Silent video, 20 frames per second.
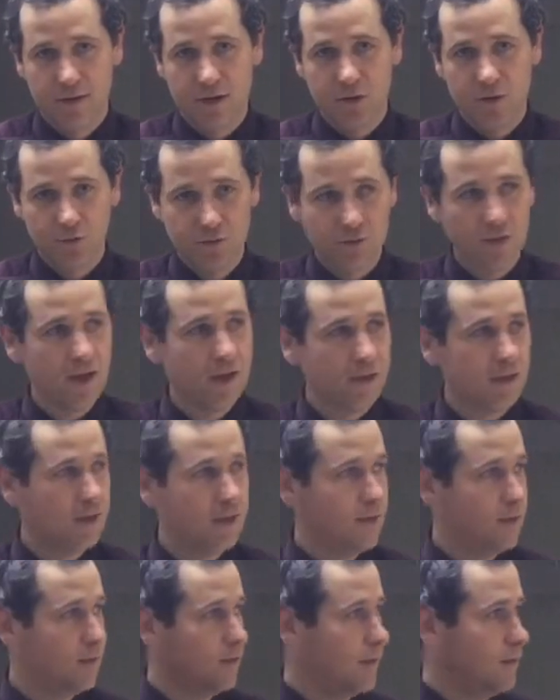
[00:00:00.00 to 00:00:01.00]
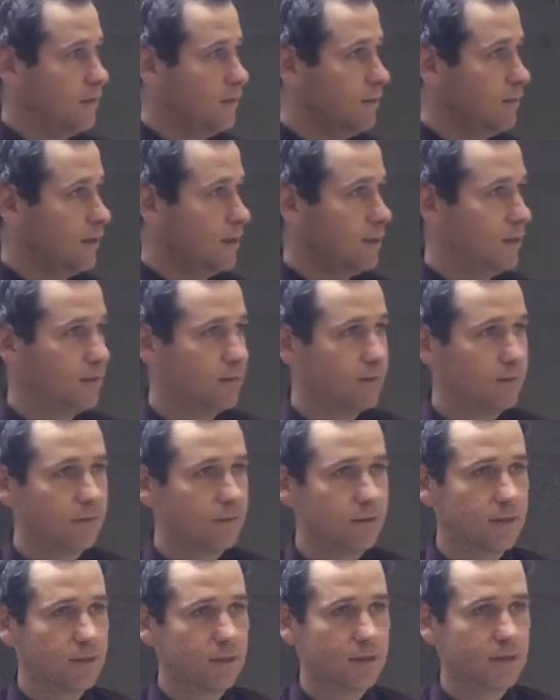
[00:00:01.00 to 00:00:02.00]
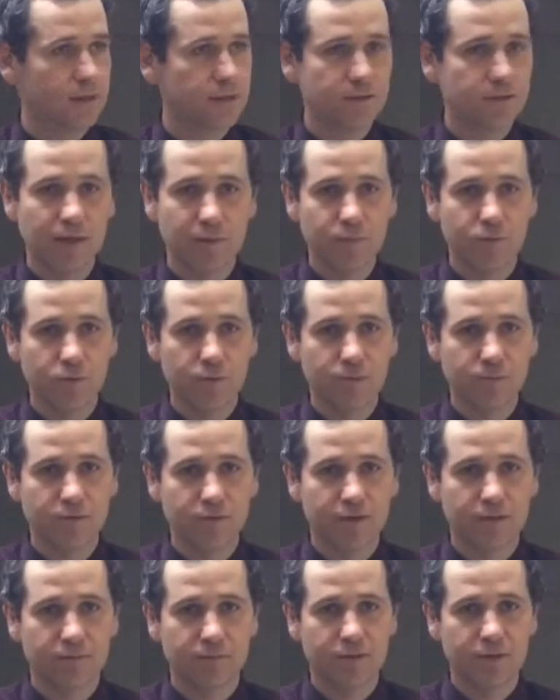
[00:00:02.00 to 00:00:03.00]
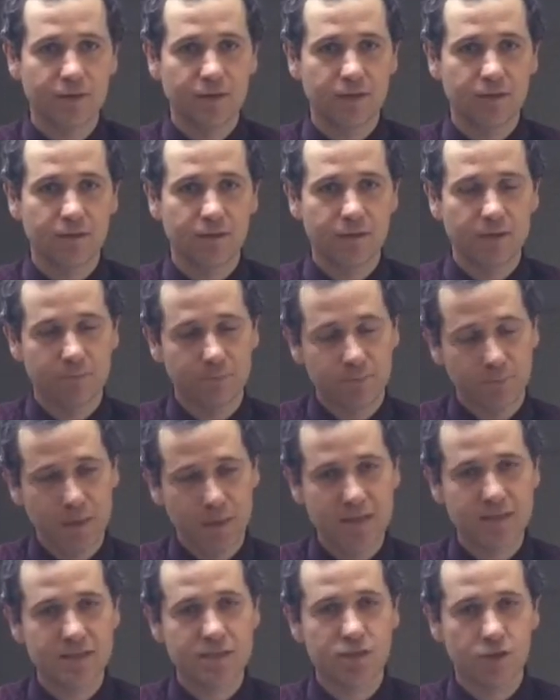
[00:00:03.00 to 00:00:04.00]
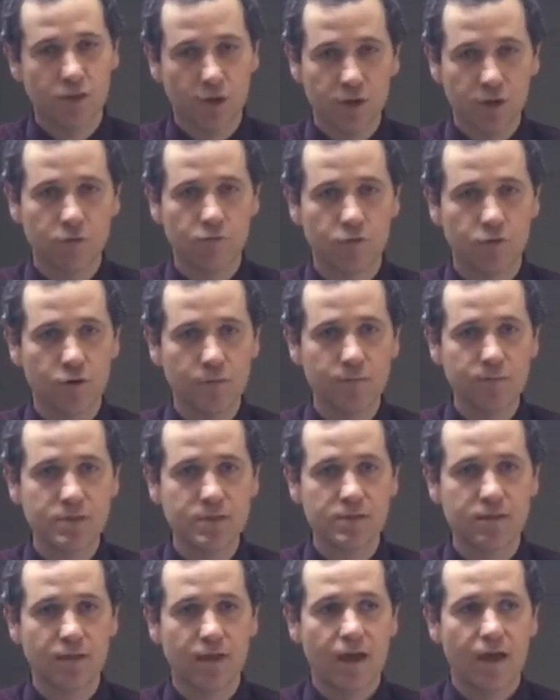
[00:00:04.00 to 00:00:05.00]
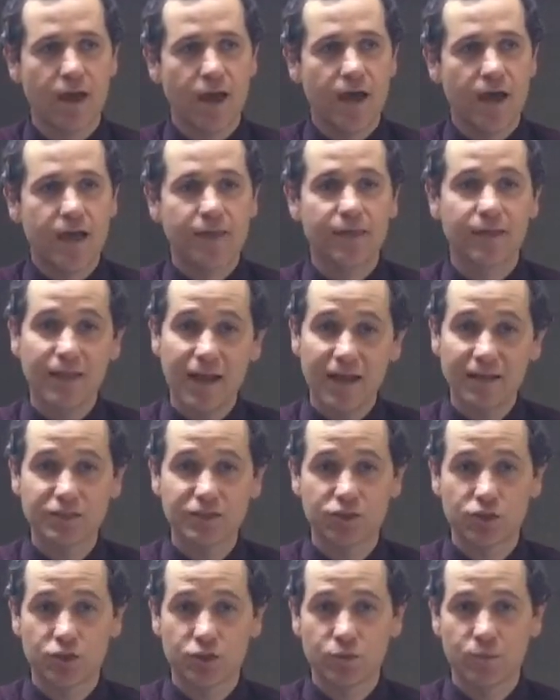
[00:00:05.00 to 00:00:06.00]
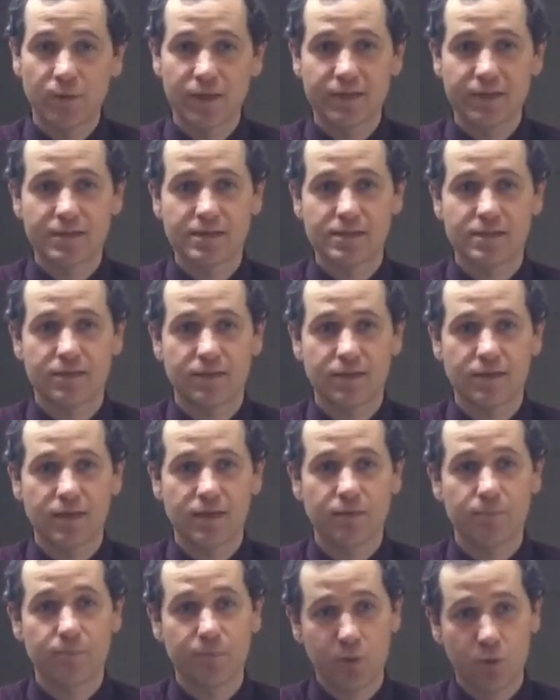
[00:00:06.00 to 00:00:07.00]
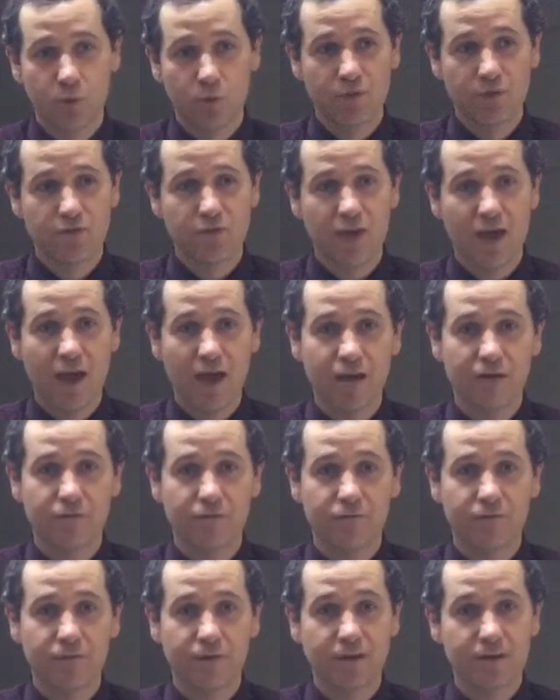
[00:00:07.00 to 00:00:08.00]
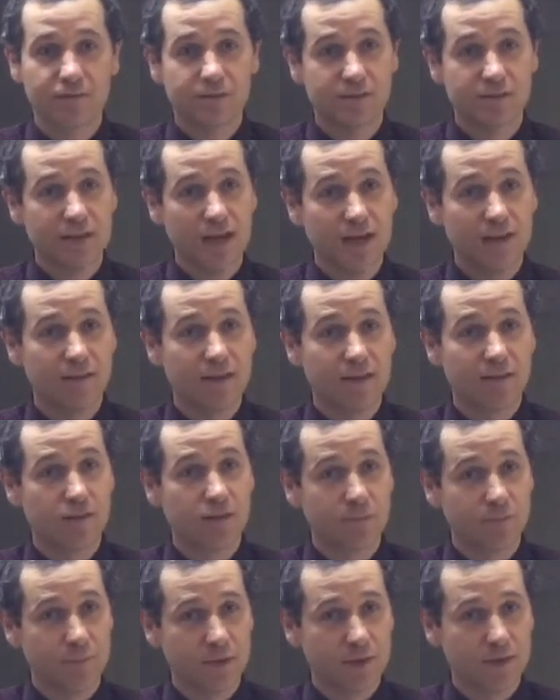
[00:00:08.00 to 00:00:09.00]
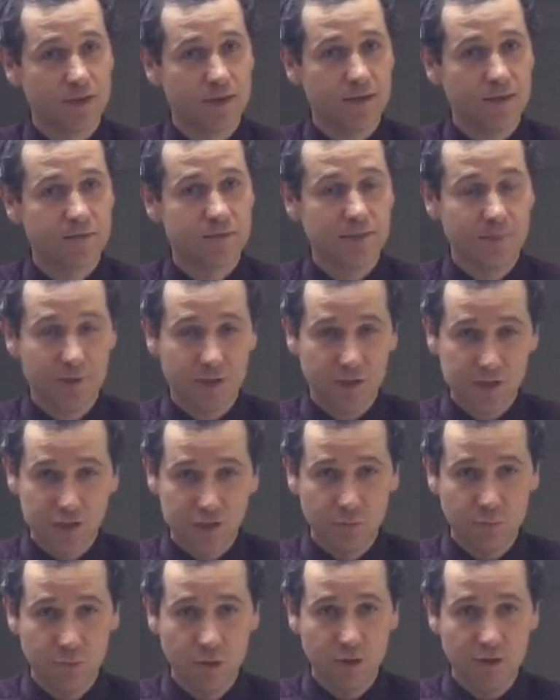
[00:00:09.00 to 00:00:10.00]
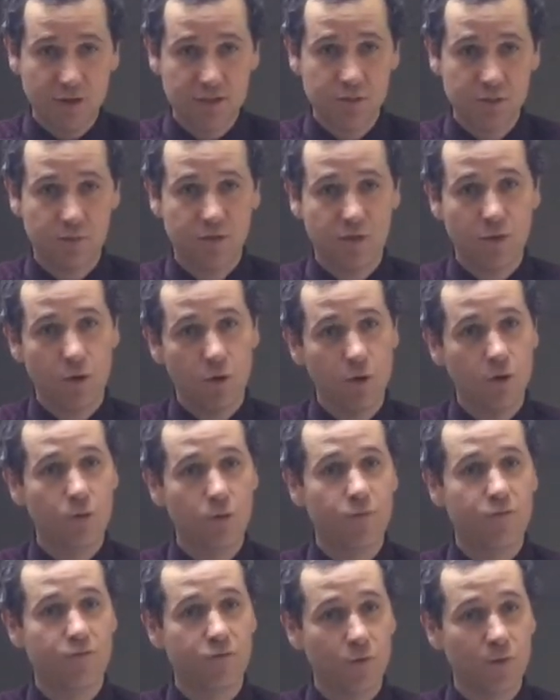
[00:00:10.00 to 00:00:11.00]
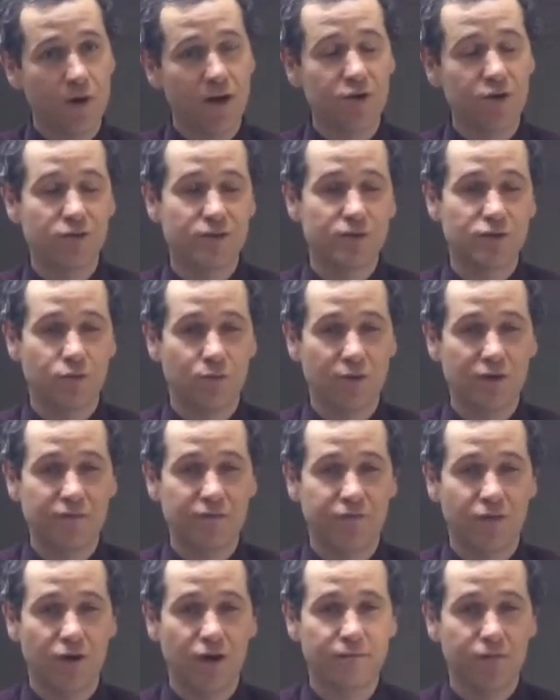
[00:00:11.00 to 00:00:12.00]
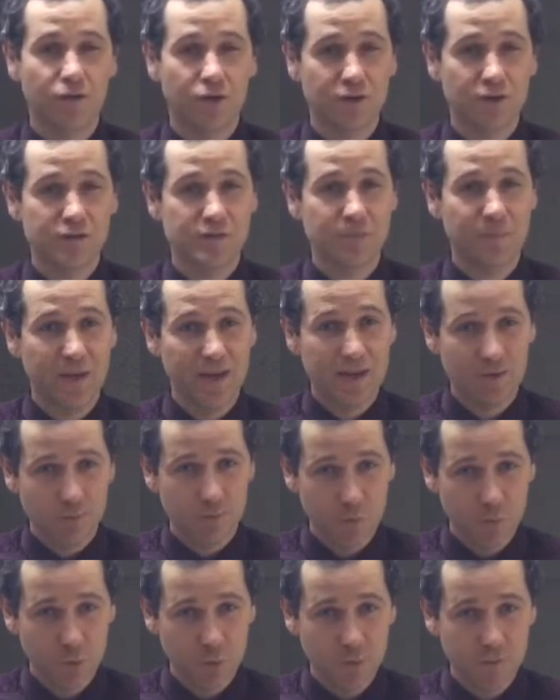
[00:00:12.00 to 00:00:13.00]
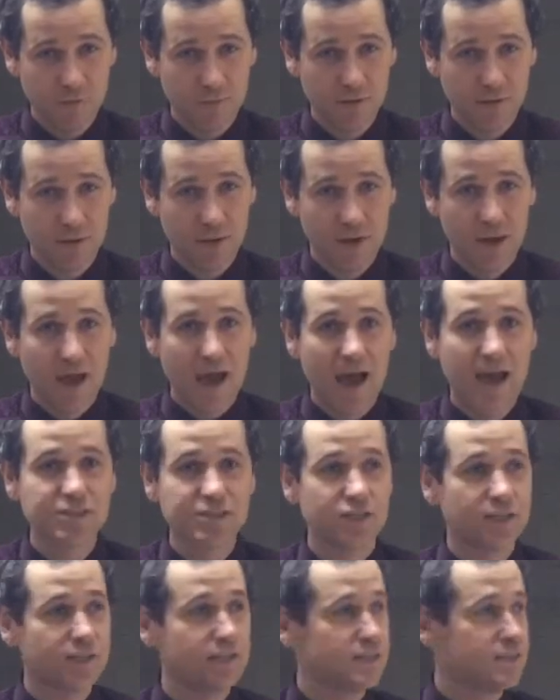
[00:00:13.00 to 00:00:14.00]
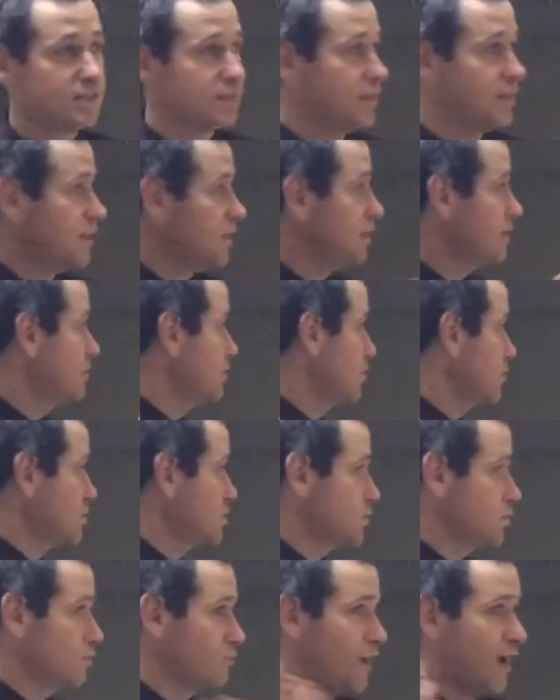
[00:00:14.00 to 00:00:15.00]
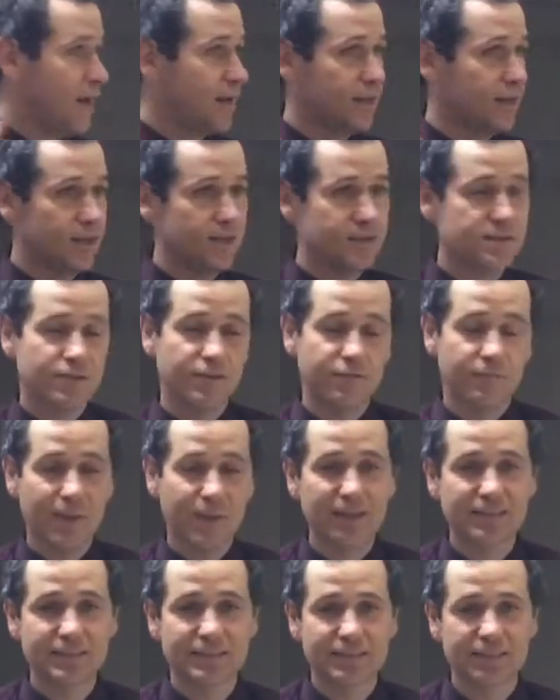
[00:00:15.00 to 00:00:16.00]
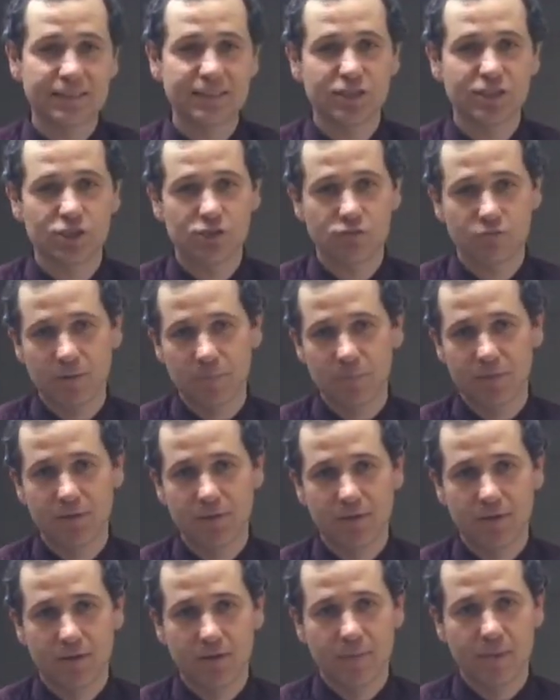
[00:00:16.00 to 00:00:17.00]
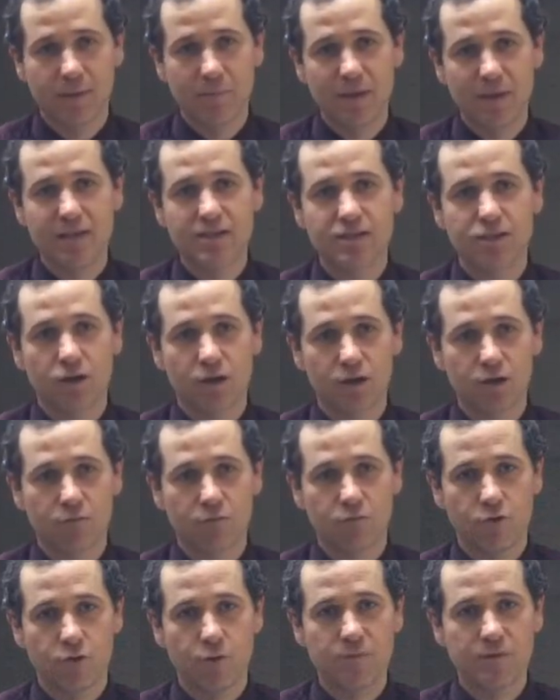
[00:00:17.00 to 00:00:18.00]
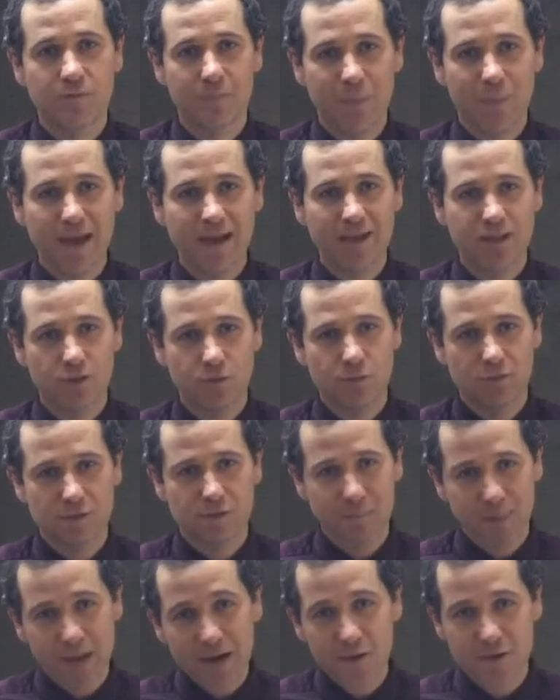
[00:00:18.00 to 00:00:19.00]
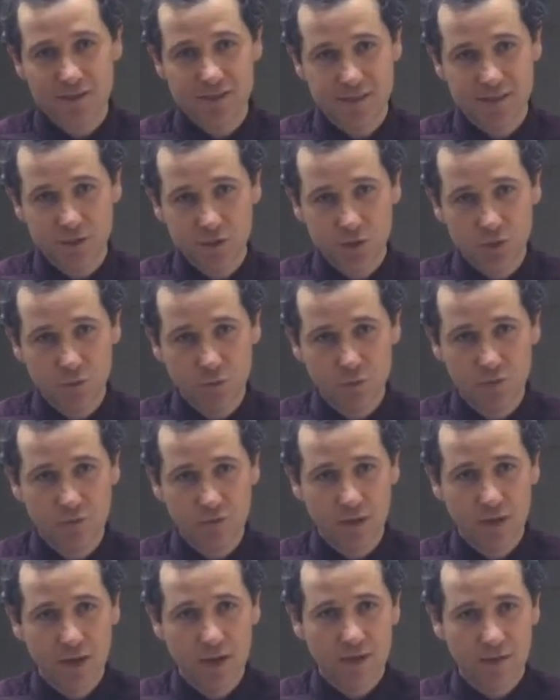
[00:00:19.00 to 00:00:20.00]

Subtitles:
I'll start here in the club rooms, the men's locker rooms. In the last 2 weeks, the builders have started their demolition works with all 425 lockers being removed. As you can see surrounding us, they've basically stripped the men's locker rooms back to its bare essentials.